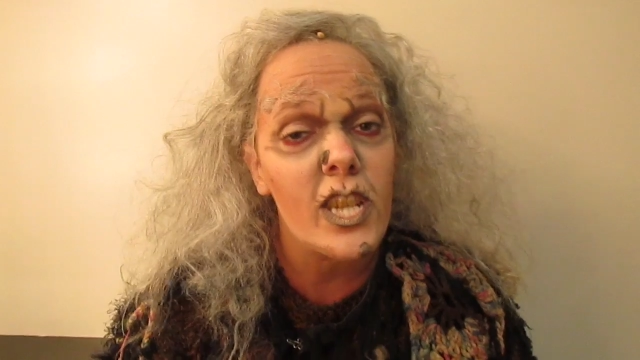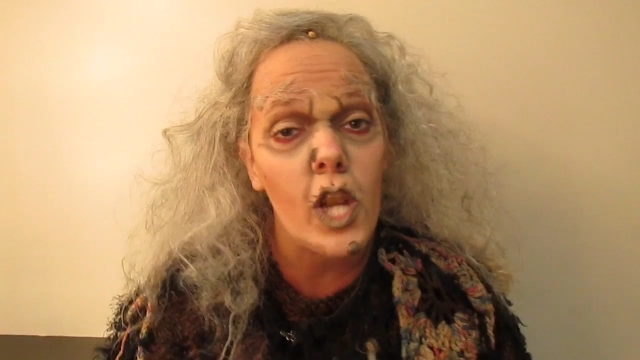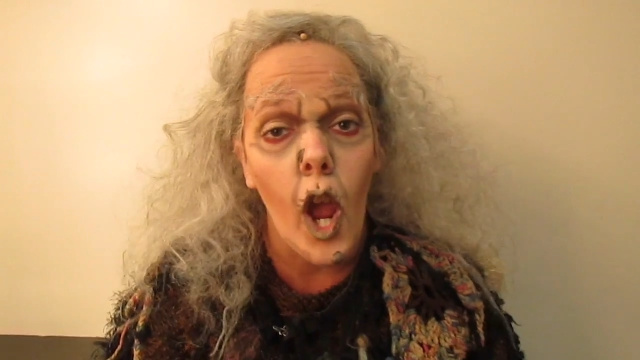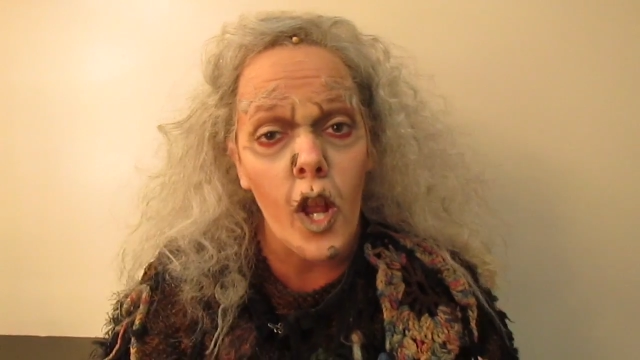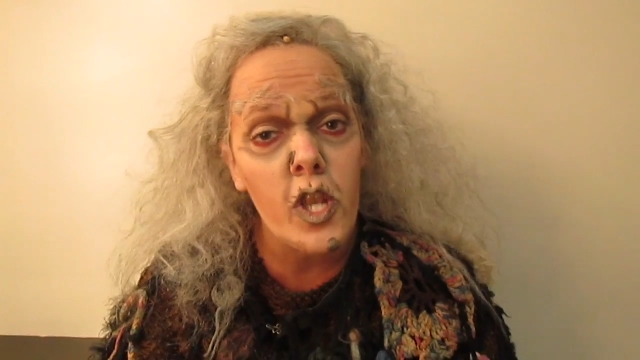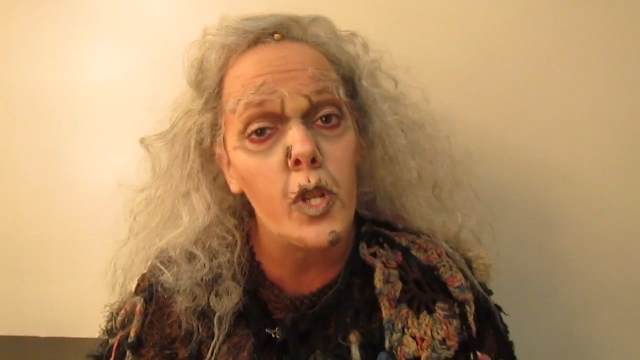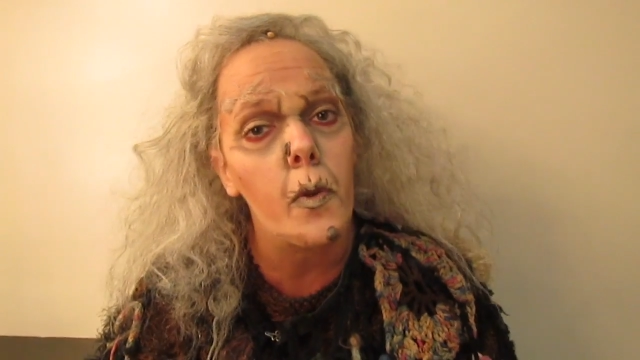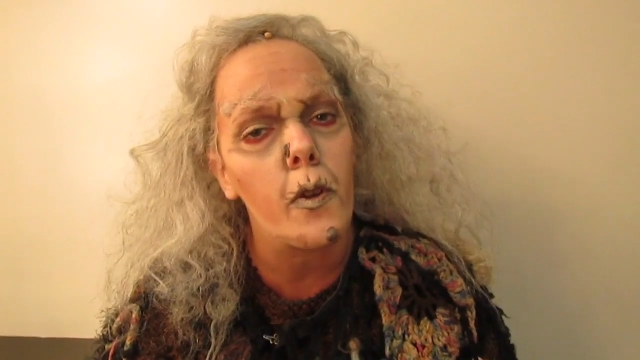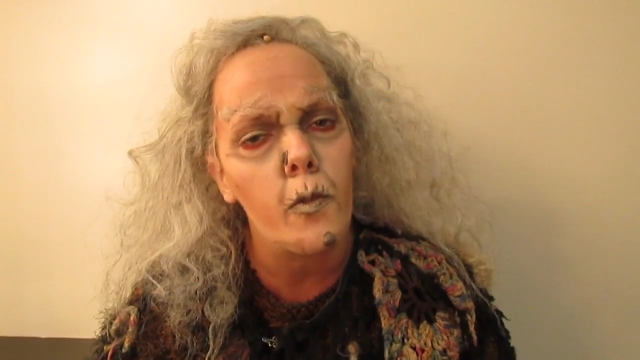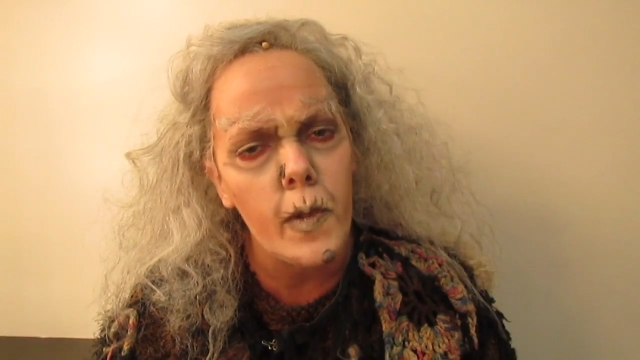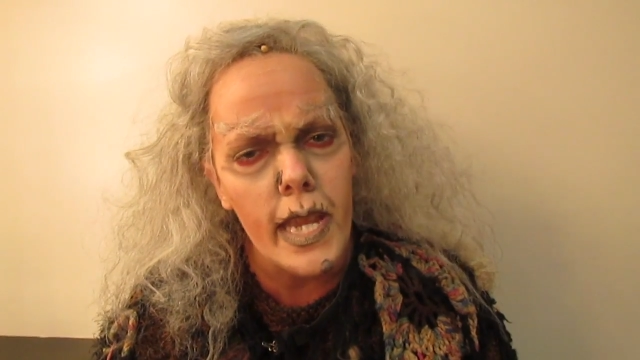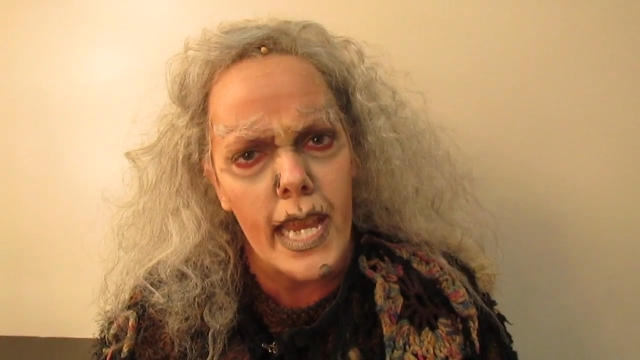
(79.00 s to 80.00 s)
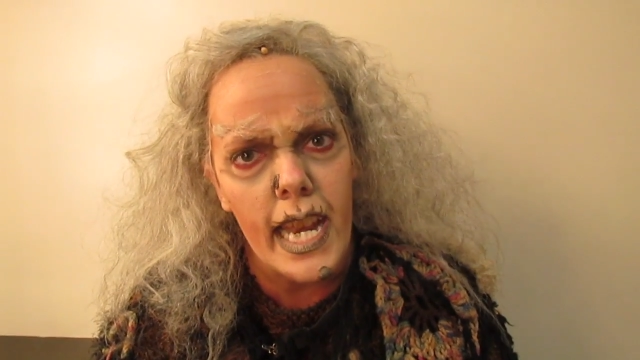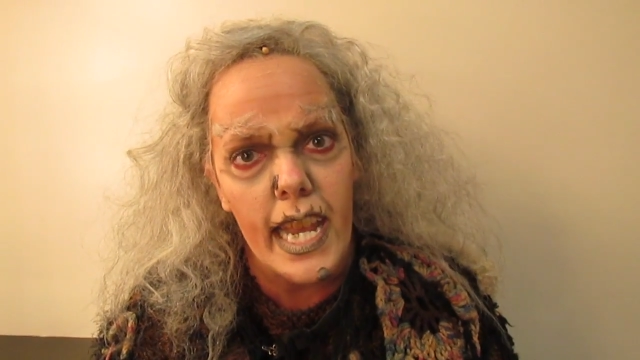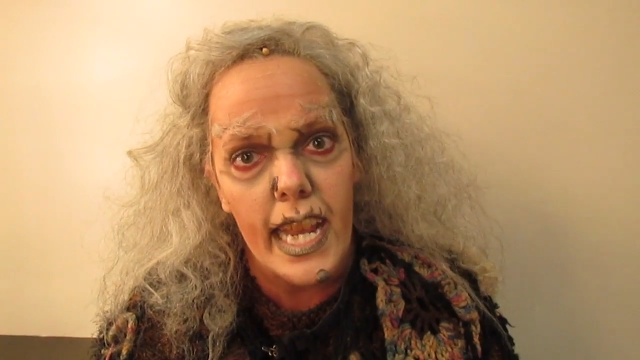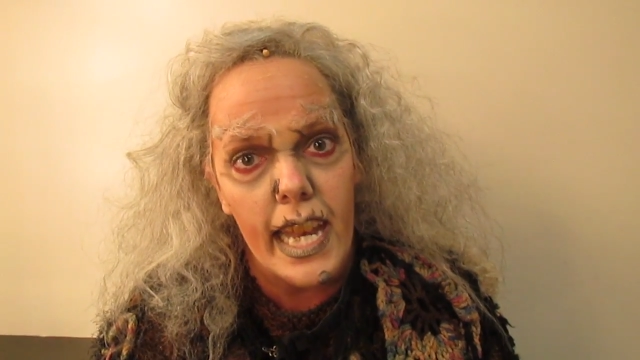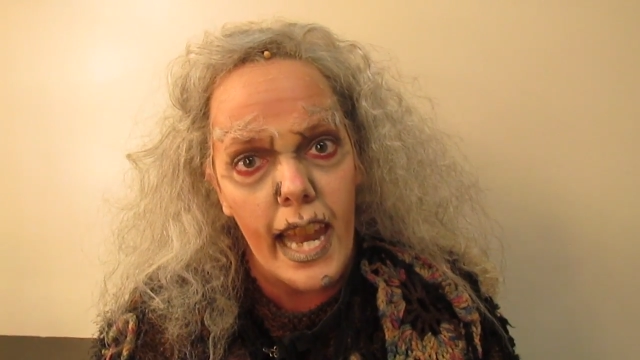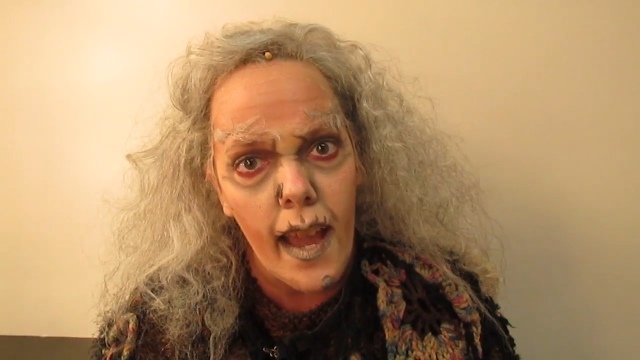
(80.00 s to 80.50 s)
It's also a
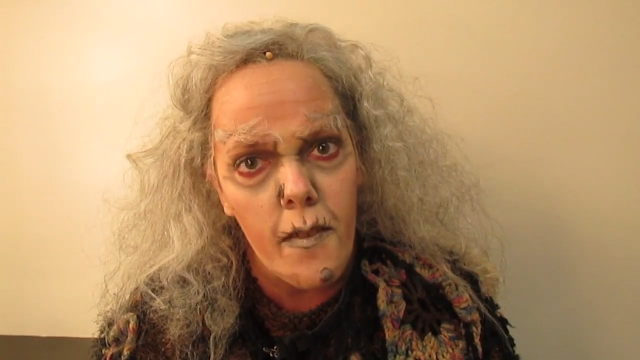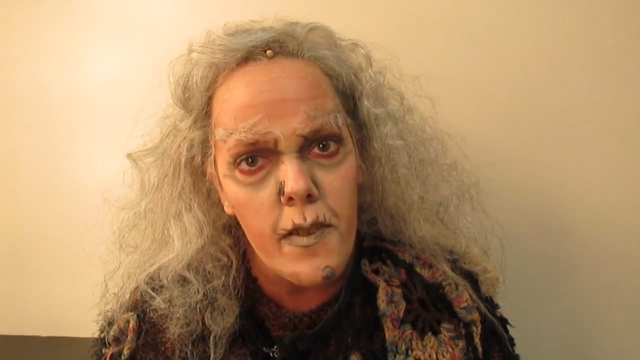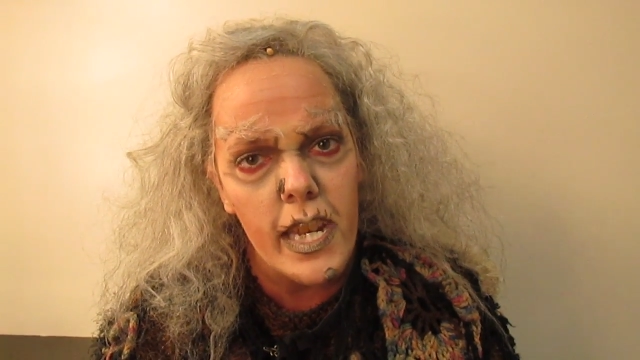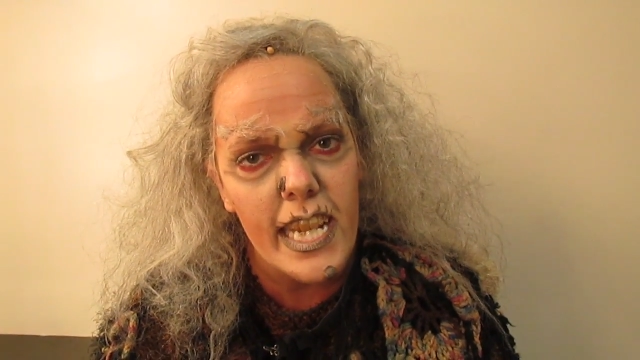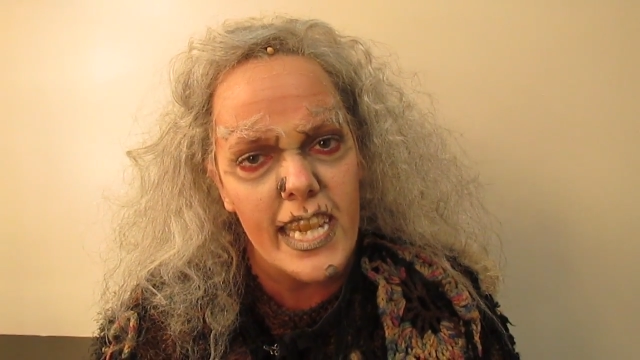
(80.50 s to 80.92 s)
really lovely